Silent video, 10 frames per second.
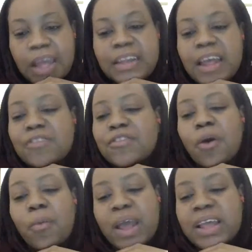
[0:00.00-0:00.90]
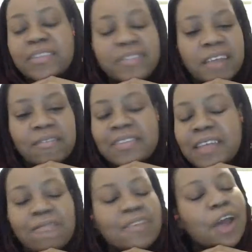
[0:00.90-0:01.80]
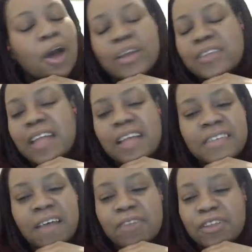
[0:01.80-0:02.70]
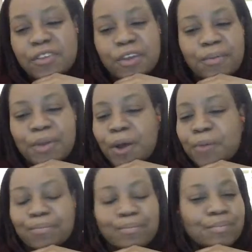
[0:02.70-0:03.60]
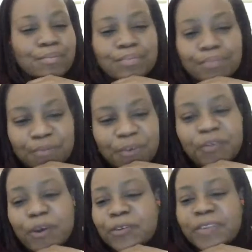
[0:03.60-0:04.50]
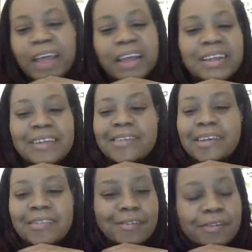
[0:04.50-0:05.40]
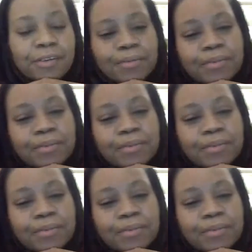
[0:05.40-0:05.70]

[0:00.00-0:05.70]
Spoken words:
There's no way he's not 72. No, reverse that. He's 62.